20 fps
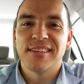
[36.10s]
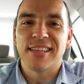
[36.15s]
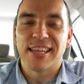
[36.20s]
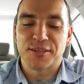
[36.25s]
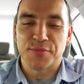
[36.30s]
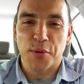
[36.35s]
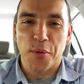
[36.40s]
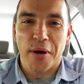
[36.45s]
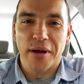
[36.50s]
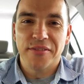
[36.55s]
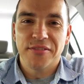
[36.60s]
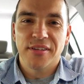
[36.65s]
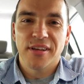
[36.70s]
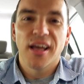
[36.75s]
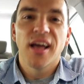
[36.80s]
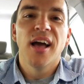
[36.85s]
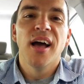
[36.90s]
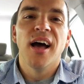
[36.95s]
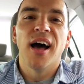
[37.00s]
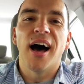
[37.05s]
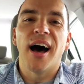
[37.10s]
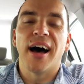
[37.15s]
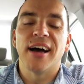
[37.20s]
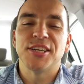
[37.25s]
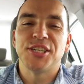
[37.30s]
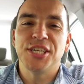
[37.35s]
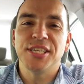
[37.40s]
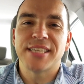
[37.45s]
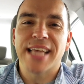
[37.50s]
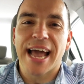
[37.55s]
That's my wife. Uh,
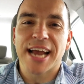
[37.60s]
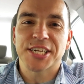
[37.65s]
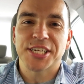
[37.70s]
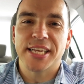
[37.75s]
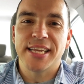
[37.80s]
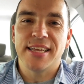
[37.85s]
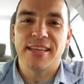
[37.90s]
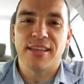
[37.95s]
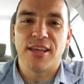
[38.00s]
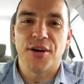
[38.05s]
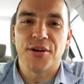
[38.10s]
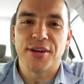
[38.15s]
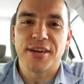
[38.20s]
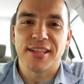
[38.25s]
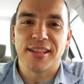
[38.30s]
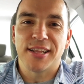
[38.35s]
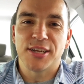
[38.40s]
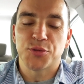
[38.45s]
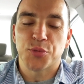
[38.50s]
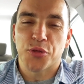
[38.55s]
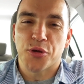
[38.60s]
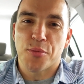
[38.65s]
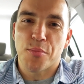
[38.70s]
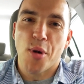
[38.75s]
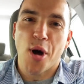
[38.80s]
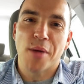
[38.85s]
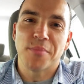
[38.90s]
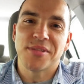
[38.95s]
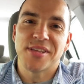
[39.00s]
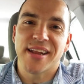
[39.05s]
she's actually going to lunch with her
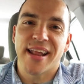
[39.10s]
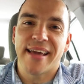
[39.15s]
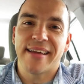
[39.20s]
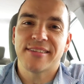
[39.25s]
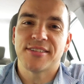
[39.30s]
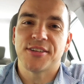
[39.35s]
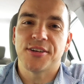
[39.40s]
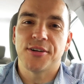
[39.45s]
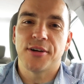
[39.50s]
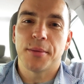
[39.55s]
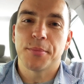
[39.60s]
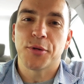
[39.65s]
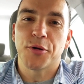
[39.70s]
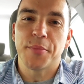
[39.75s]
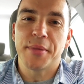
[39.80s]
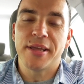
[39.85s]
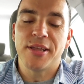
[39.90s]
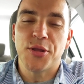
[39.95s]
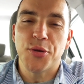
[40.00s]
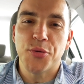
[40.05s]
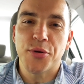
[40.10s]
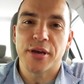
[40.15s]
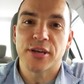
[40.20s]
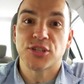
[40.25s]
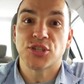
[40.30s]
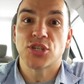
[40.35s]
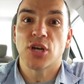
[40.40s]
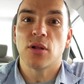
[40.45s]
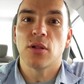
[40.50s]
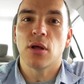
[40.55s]
mom today, so I'm going to be doing
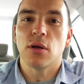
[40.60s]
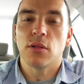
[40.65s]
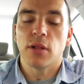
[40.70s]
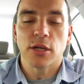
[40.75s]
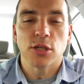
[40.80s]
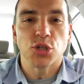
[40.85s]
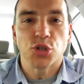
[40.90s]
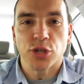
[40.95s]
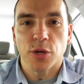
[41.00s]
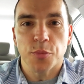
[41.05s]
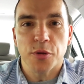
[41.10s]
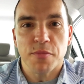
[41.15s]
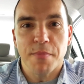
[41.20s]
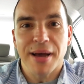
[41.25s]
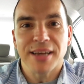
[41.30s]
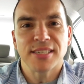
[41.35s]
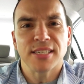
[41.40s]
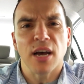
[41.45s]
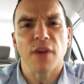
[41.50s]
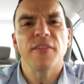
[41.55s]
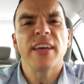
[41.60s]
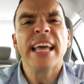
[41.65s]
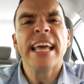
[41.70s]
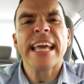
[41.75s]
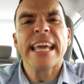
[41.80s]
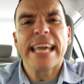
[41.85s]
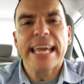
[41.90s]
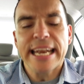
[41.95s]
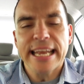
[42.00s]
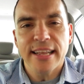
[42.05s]
a solo lunch trip with myself,
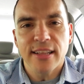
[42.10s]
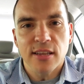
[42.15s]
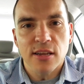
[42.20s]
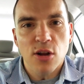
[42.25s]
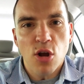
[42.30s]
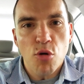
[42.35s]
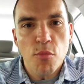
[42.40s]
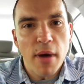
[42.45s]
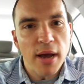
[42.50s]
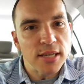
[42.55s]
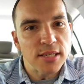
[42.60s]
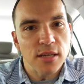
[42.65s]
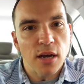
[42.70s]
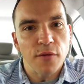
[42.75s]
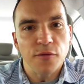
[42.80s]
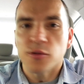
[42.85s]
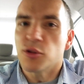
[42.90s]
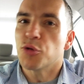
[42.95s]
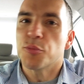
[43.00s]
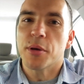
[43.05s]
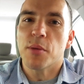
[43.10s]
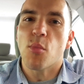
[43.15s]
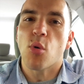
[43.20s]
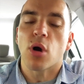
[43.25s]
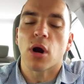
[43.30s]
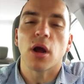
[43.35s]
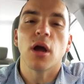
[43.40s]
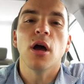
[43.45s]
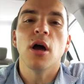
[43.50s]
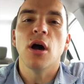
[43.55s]
getting to know myself a little bit
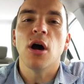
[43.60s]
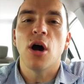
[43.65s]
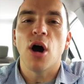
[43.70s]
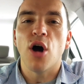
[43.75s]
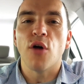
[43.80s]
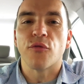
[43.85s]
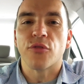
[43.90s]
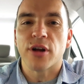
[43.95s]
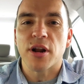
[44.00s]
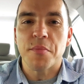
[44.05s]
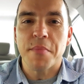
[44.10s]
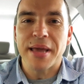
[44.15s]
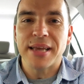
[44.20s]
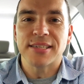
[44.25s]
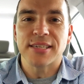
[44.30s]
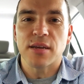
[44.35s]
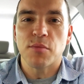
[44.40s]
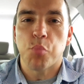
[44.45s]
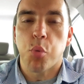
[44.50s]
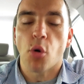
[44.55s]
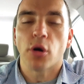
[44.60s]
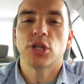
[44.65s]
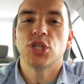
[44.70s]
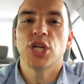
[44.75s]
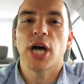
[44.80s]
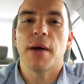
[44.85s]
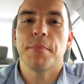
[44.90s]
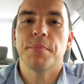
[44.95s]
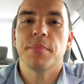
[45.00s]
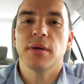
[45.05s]
more over an amazing pork
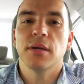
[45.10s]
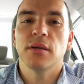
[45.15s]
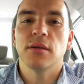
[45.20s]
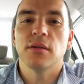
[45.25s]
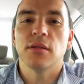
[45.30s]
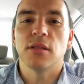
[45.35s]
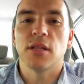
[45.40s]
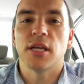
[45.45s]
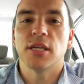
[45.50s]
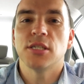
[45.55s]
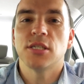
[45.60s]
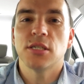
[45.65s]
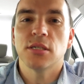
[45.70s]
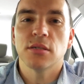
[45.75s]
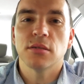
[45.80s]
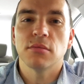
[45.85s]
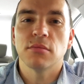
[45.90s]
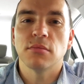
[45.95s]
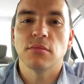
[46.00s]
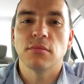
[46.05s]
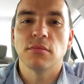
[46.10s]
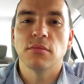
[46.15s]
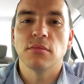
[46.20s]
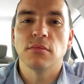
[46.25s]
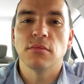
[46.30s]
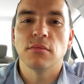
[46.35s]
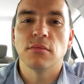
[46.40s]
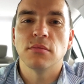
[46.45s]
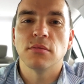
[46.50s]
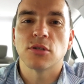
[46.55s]
chop lunch.
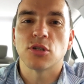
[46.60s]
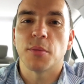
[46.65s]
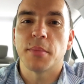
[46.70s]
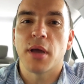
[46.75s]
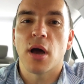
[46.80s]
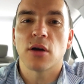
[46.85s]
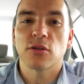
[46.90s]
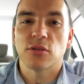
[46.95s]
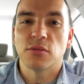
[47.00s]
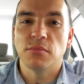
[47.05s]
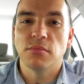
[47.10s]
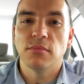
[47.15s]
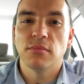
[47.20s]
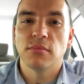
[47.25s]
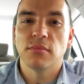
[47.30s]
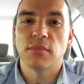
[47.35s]
It's going to be awesome.